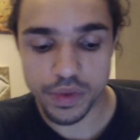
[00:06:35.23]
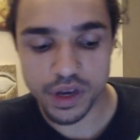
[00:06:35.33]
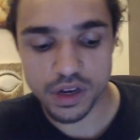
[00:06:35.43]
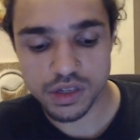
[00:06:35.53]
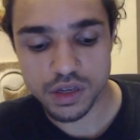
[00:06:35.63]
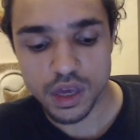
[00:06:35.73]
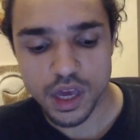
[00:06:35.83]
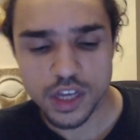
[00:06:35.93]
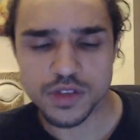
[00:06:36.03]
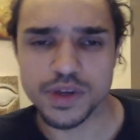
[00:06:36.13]
because
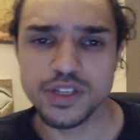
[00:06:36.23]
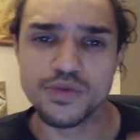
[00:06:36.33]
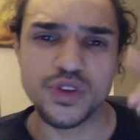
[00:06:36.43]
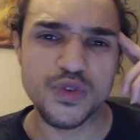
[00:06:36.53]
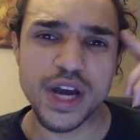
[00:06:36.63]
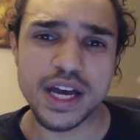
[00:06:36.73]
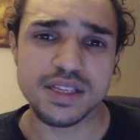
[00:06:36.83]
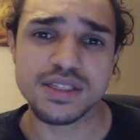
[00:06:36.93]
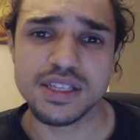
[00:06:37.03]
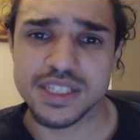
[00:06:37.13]
especially when you
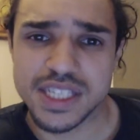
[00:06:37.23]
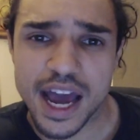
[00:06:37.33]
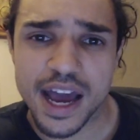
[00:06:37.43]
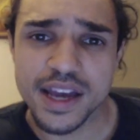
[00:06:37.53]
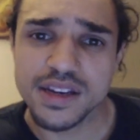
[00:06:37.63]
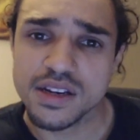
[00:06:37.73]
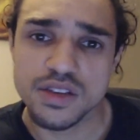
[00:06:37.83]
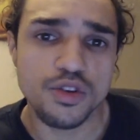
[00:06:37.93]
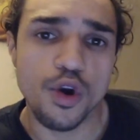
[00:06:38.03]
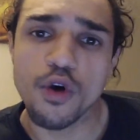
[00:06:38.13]
guys decide,
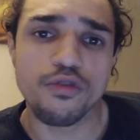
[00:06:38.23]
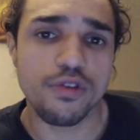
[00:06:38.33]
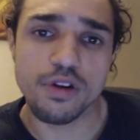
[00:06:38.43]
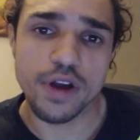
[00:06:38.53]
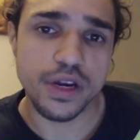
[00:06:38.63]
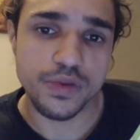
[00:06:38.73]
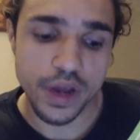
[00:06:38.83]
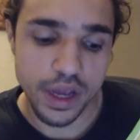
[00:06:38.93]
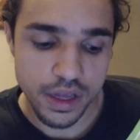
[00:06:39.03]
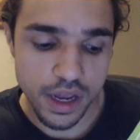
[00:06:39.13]
you go for it right
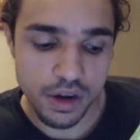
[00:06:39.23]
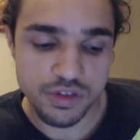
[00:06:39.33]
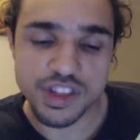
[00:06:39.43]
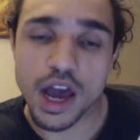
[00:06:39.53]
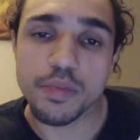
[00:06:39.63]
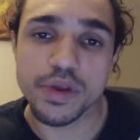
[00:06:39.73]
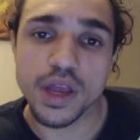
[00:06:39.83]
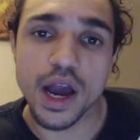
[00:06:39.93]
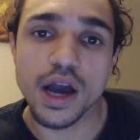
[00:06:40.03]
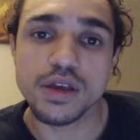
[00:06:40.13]
away. Ain't no stopping
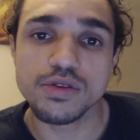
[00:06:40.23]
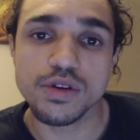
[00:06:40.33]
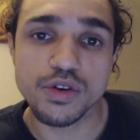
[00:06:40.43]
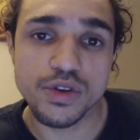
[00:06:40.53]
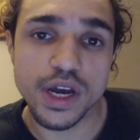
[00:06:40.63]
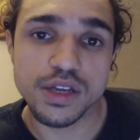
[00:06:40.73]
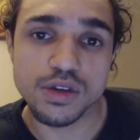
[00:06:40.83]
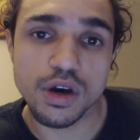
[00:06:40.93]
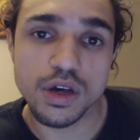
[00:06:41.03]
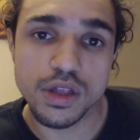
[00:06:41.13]
y'all. You guys
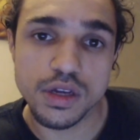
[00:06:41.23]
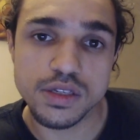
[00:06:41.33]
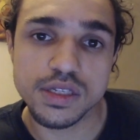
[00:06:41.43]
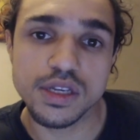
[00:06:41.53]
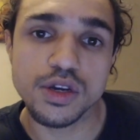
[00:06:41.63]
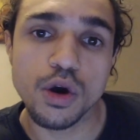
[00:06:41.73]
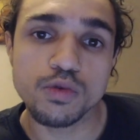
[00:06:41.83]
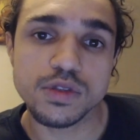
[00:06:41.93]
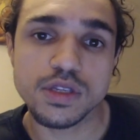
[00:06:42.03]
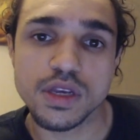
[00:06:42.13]
are the sea
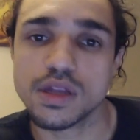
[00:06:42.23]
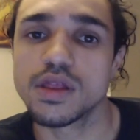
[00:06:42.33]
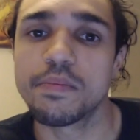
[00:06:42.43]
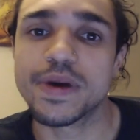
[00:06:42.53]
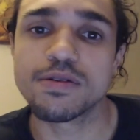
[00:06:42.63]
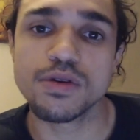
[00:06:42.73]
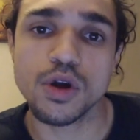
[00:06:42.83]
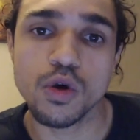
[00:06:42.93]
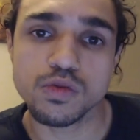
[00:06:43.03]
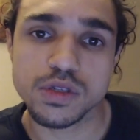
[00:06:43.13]
goat, the mountain
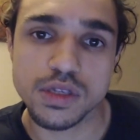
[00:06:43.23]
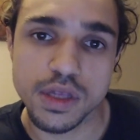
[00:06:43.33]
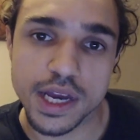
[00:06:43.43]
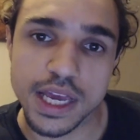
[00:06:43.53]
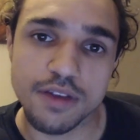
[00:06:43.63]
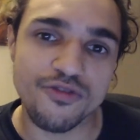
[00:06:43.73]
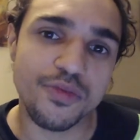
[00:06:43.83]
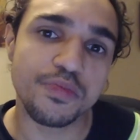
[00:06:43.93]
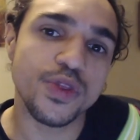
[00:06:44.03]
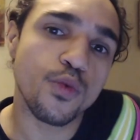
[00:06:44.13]
goats that came
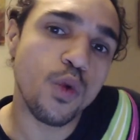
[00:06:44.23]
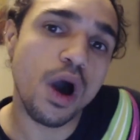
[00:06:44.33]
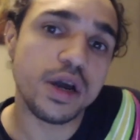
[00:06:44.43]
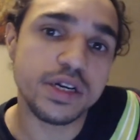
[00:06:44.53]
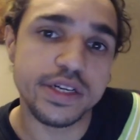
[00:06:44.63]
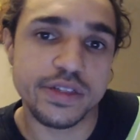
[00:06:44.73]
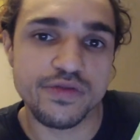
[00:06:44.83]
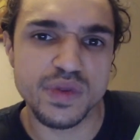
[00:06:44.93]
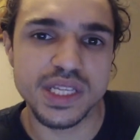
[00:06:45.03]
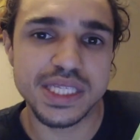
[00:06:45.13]
from the waters,
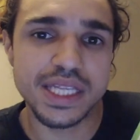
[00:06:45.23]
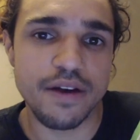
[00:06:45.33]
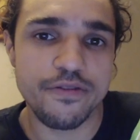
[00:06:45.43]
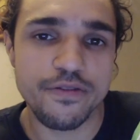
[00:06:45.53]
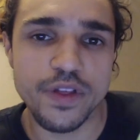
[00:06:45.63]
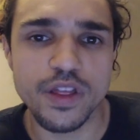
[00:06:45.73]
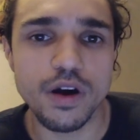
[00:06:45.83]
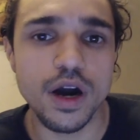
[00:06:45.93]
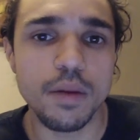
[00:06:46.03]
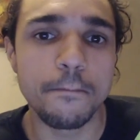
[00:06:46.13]
from the depth of
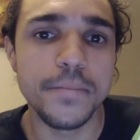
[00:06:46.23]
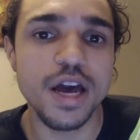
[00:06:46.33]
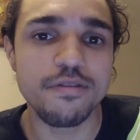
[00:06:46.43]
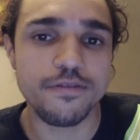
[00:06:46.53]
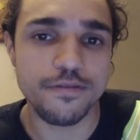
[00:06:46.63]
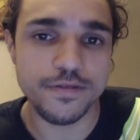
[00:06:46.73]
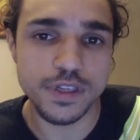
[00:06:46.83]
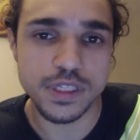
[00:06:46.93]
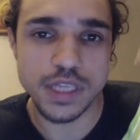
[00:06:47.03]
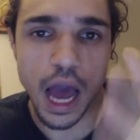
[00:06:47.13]
the abyss
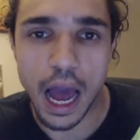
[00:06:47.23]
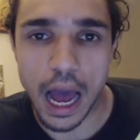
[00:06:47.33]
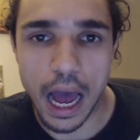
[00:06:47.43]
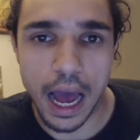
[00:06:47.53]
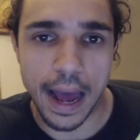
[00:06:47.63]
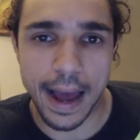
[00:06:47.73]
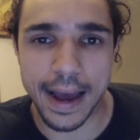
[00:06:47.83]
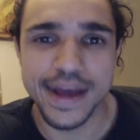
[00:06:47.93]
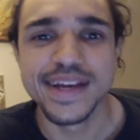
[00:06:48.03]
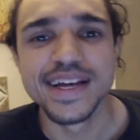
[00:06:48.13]

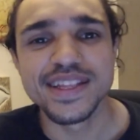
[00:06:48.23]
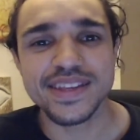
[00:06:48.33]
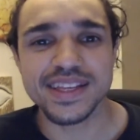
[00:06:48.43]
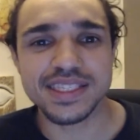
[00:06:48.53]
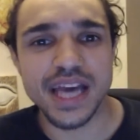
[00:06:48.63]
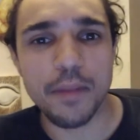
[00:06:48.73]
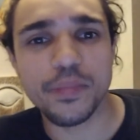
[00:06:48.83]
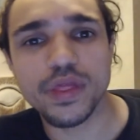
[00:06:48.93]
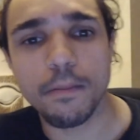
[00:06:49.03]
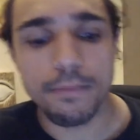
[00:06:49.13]
to the
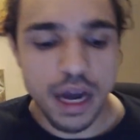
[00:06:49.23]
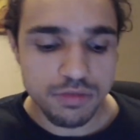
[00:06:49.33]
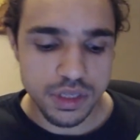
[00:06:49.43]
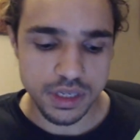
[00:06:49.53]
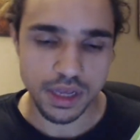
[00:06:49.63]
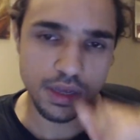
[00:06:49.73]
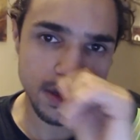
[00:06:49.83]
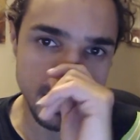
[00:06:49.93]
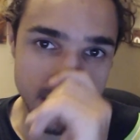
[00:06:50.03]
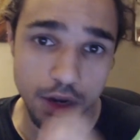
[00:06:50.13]
top of the
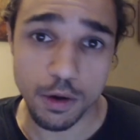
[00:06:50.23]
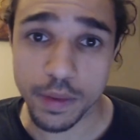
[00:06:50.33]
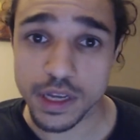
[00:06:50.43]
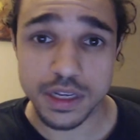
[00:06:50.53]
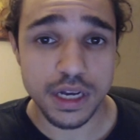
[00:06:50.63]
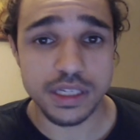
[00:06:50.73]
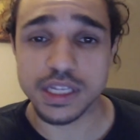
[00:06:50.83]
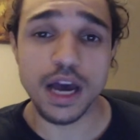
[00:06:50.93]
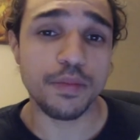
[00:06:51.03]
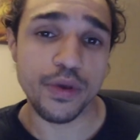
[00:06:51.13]
mountains, and nobody could
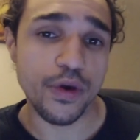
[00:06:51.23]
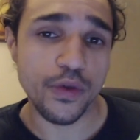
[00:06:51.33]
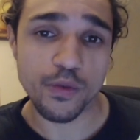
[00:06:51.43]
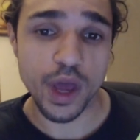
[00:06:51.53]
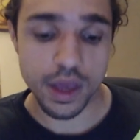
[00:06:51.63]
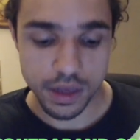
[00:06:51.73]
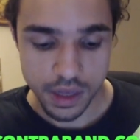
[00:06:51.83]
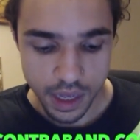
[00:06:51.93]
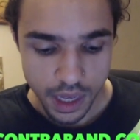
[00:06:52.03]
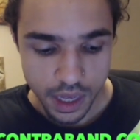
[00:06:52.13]
stop you on the way.
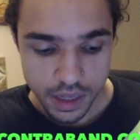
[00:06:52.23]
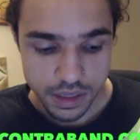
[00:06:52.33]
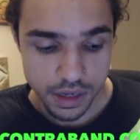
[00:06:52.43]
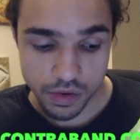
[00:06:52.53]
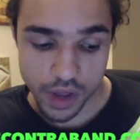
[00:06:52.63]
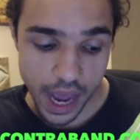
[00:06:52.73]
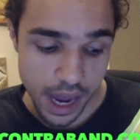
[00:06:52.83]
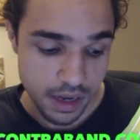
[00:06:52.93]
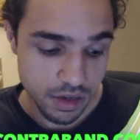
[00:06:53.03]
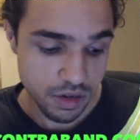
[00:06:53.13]
So you
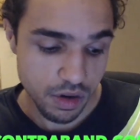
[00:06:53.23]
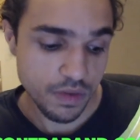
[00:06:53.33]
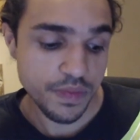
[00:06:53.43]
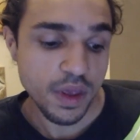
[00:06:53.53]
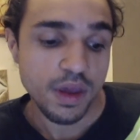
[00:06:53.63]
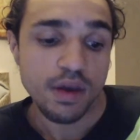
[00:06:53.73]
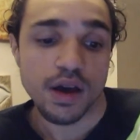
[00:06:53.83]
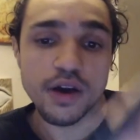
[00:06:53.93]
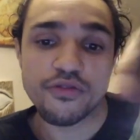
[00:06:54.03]
got it. So I